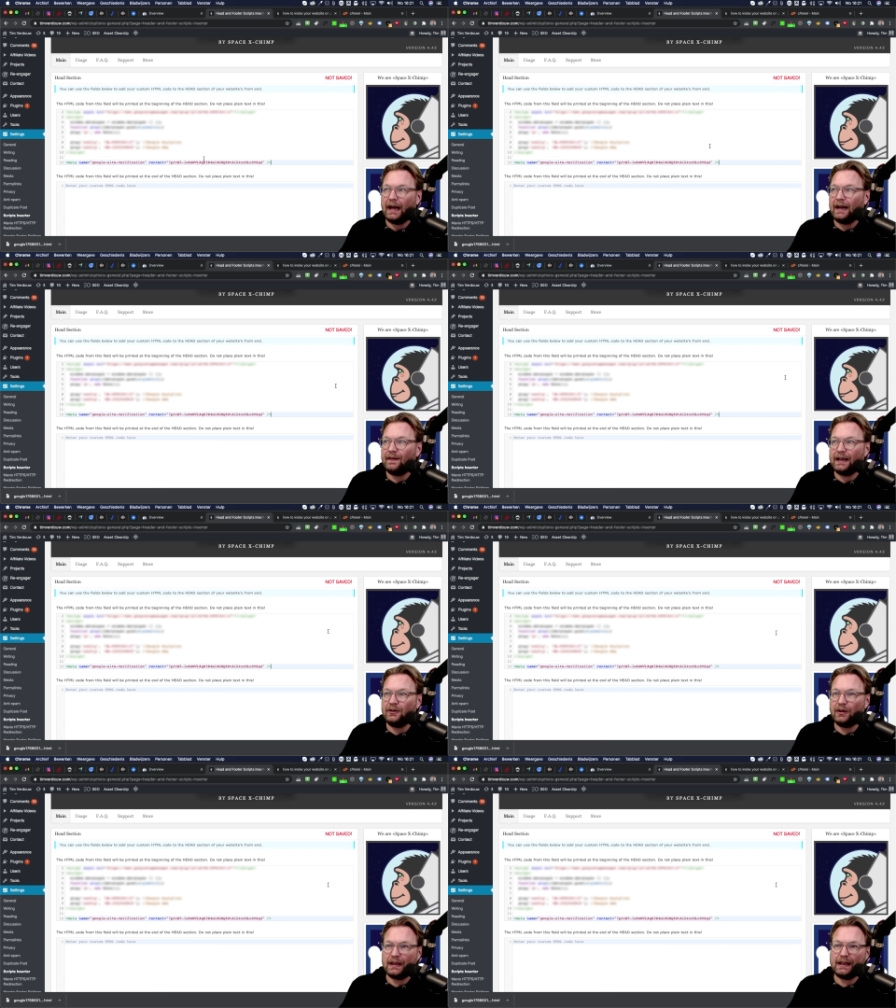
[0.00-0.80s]
and then
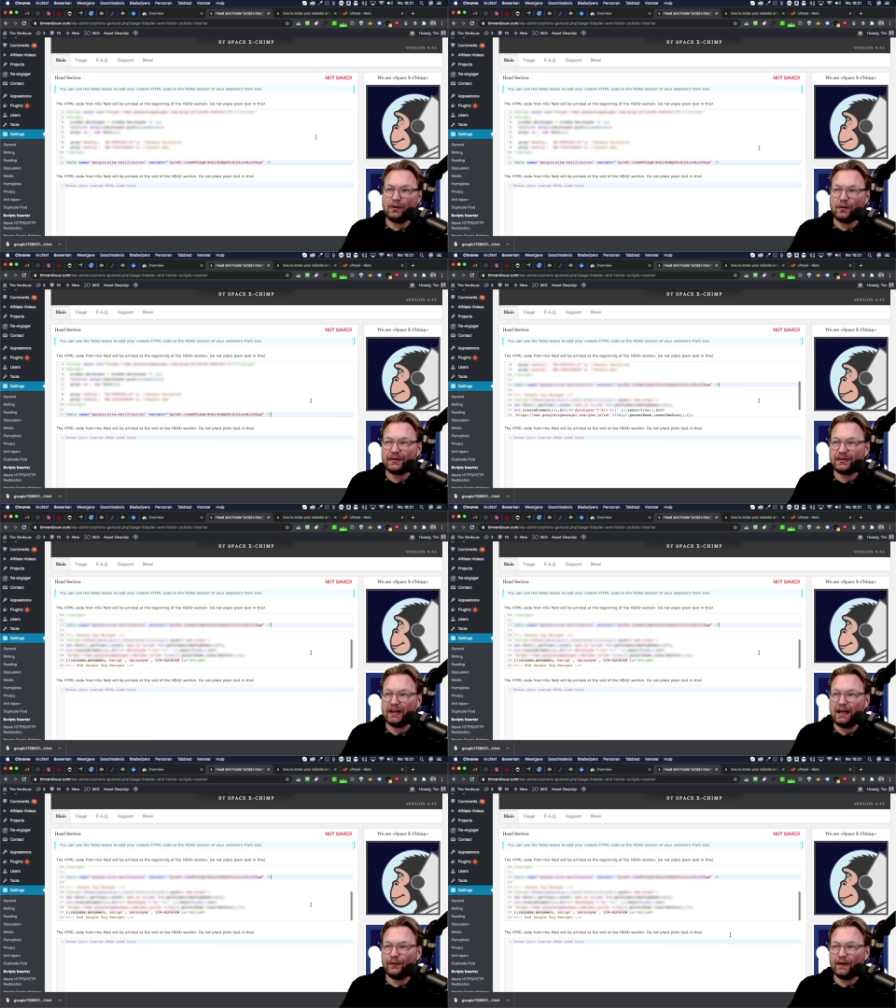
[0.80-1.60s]
you click on
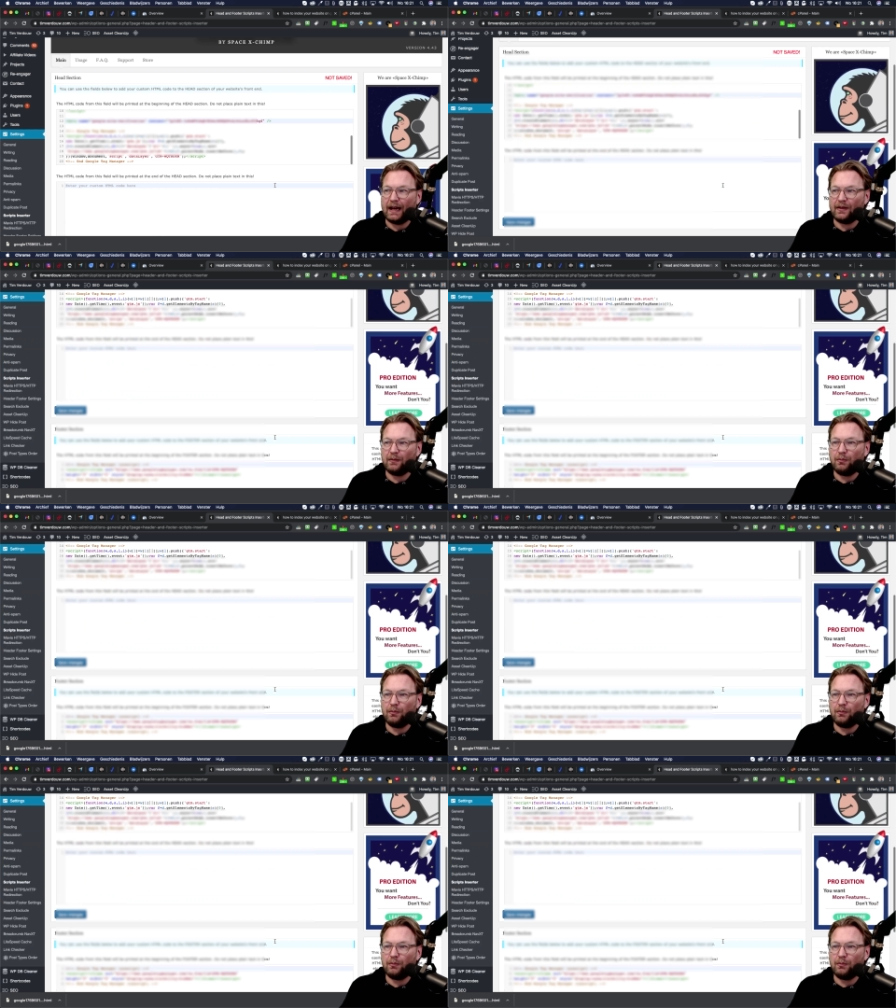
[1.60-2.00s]
save at the